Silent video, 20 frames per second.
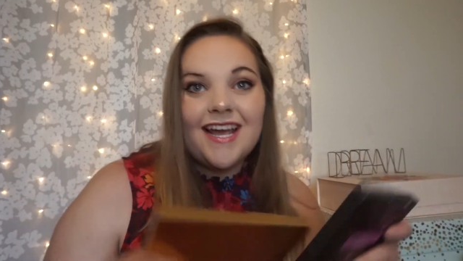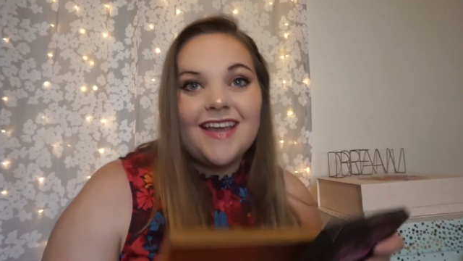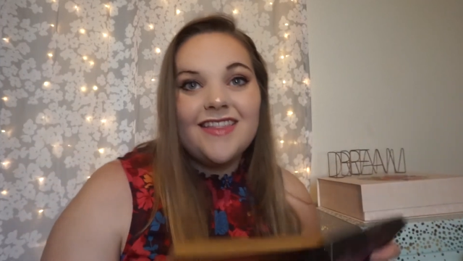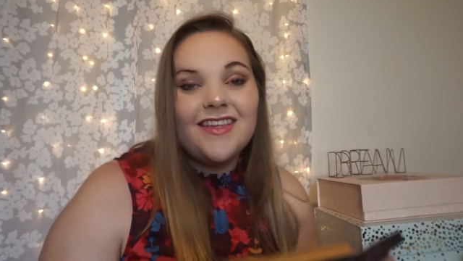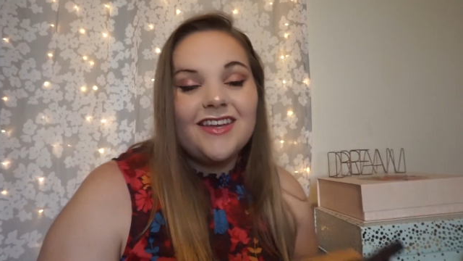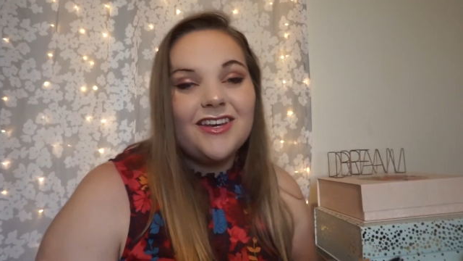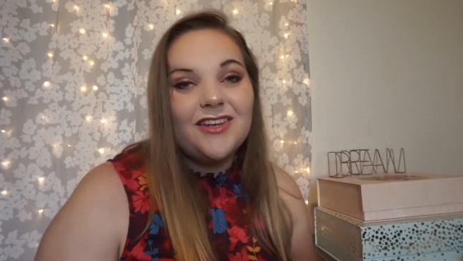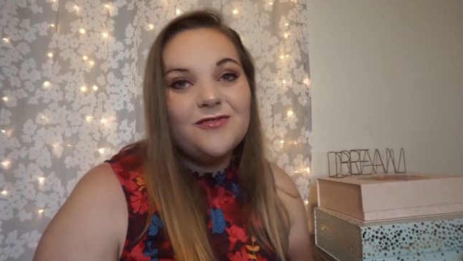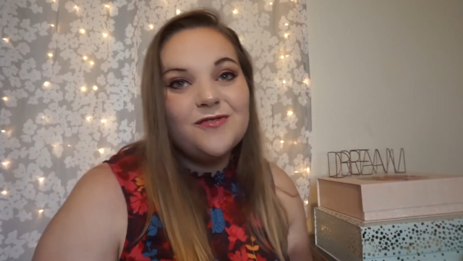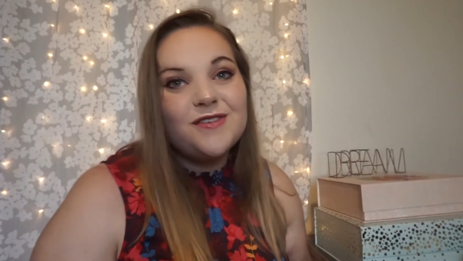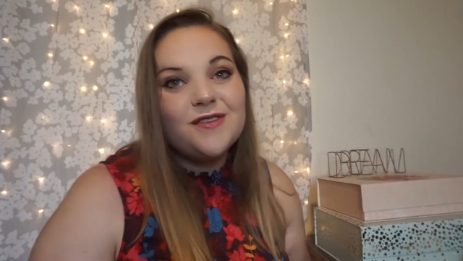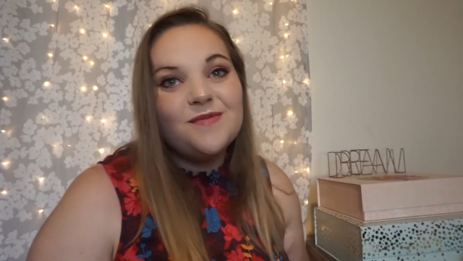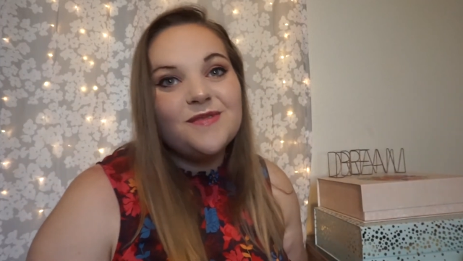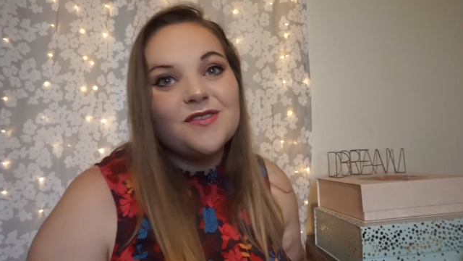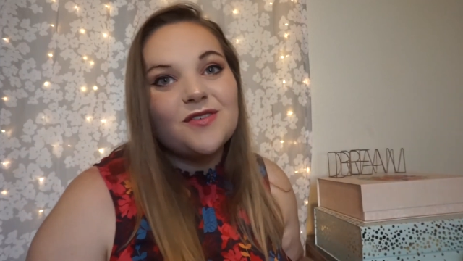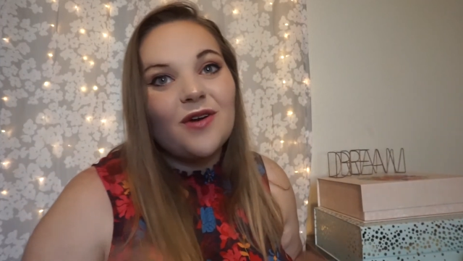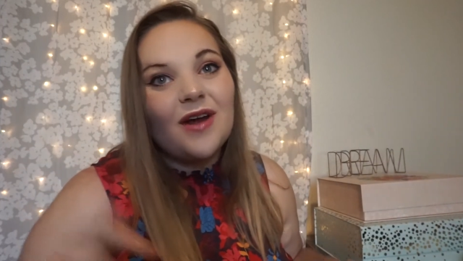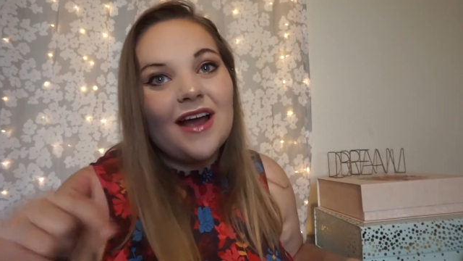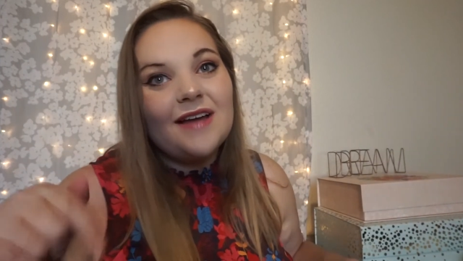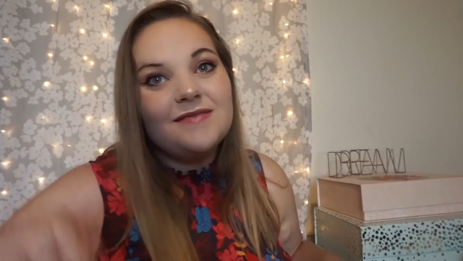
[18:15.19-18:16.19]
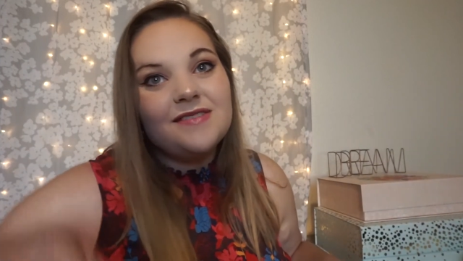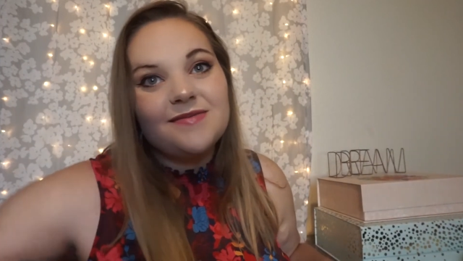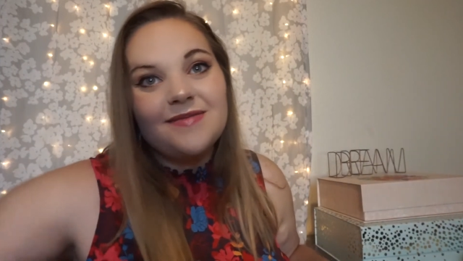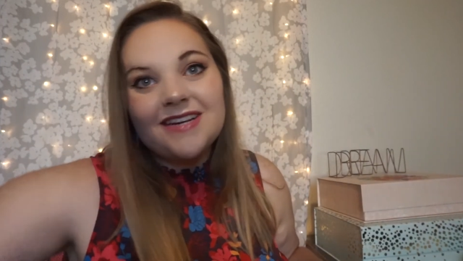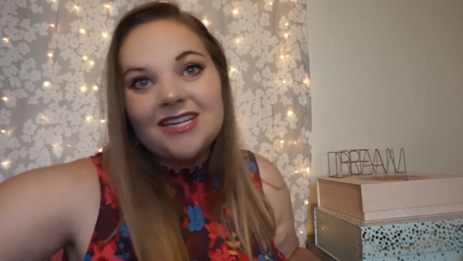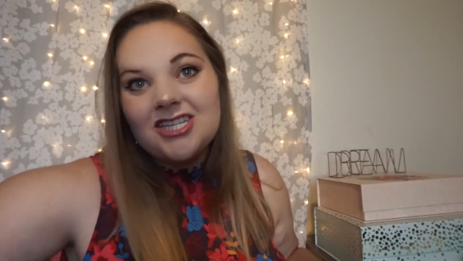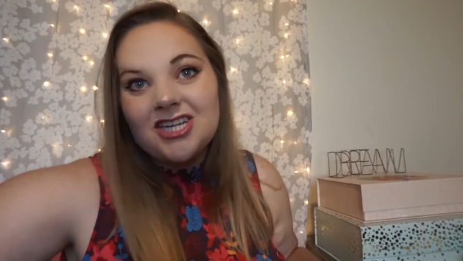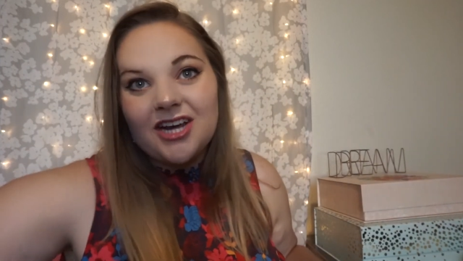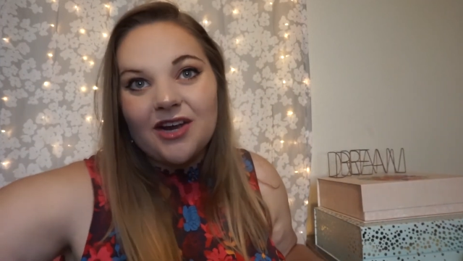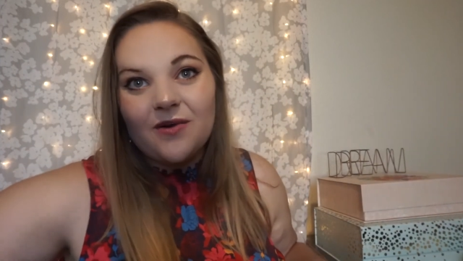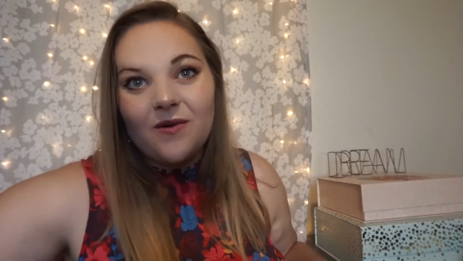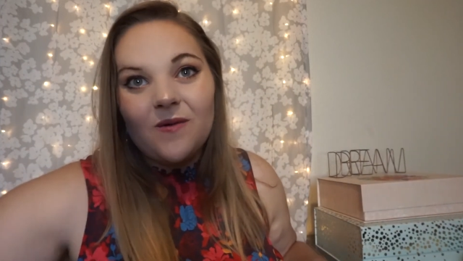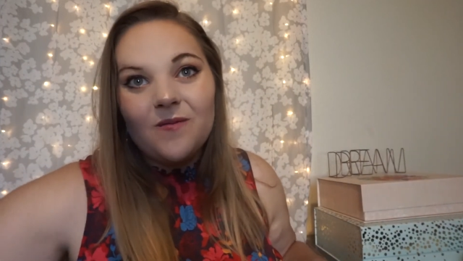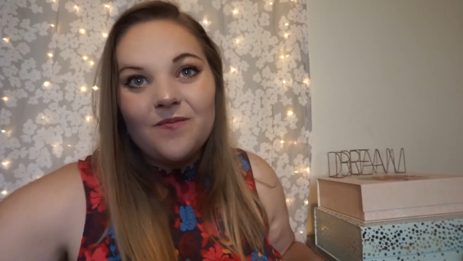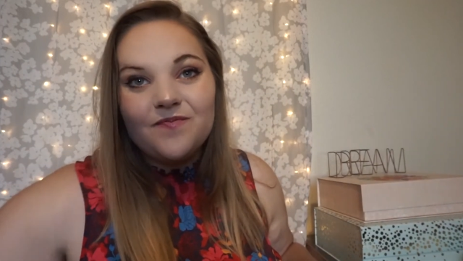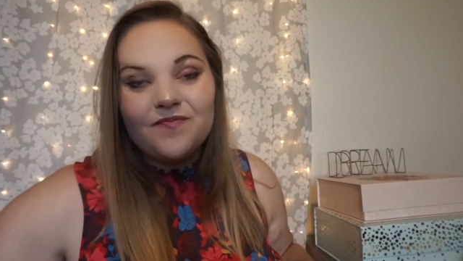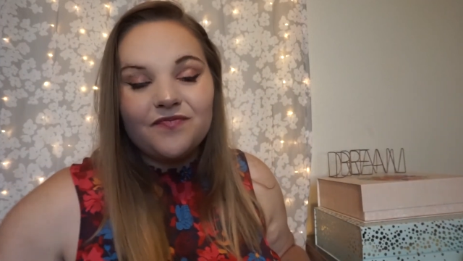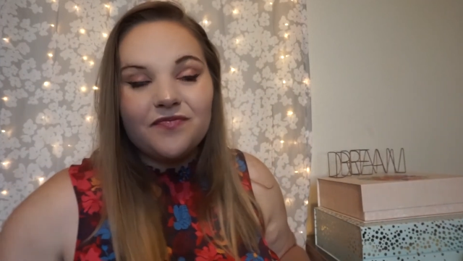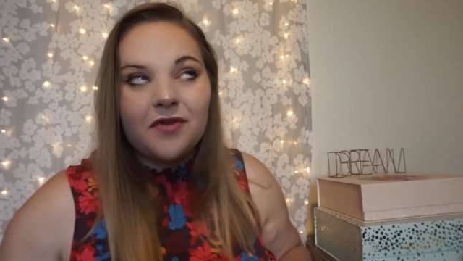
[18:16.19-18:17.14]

and then you subscribe to my channel,